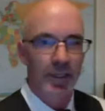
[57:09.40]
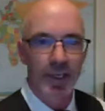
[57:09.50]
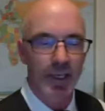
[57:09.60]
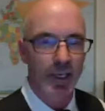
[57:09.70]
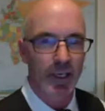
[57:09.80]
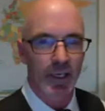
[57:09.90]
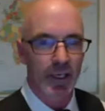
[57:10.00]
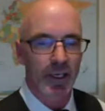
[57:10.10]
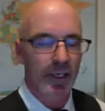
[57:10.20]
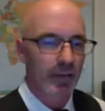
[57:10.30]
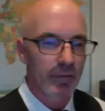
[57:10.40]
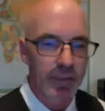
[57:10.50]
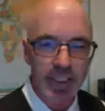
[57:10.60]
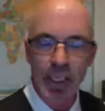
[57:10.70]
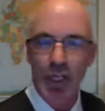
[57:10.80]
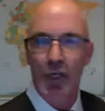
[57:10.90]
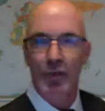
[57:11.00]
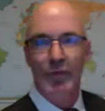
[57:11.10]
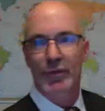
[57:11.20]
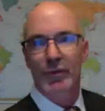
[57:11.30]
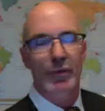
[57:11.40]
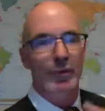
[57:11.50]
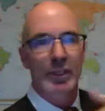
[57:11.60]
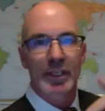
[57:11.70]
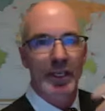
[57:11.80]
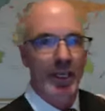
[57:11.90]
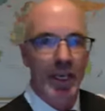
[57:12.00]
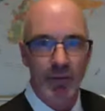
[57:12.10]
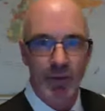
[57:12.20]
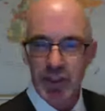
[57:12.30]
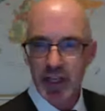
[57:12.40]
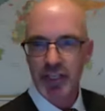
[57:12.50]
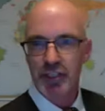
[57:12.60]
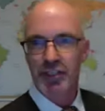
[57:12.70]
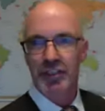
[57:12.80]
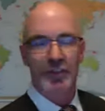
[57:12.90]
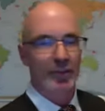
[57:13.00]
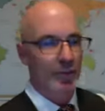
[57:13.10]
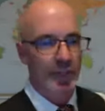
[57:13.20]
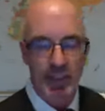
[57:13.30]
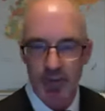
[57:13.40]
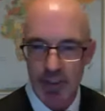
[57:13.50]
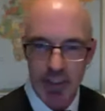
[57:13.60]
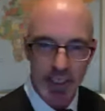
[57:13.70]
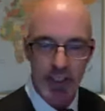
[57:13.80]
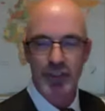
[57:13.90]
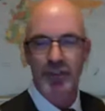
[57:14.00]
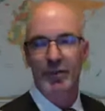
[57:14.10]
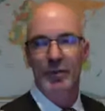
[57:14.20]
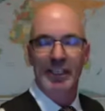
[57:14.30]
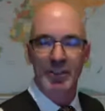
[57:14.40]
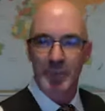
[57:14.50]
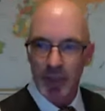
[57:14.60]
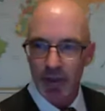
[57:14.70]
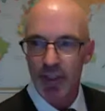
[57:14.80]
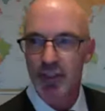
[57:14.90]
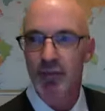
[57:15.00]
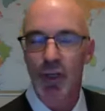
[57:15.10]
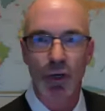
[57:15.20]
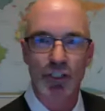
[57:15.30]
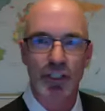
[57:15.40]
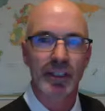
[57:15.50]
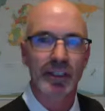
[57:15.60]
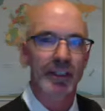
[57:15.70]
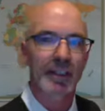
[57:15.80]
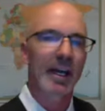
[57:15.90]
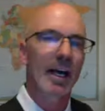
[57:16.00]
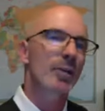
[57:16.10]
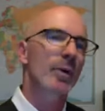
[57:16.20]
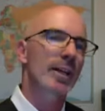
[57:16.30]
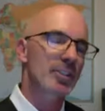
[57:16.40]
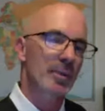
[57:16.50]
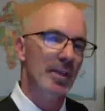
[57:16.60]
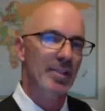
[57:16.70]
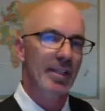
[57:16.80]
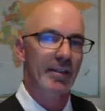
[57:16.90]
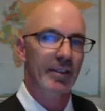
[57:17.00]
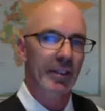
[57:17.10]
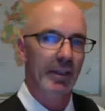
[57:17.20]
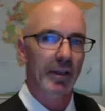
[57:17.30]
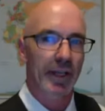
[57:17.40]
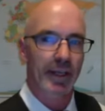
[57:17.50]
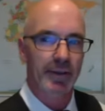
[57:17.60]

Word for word: a, a video, through a conversation, through an invitation, through an experience of coaching. How do I express that to the client?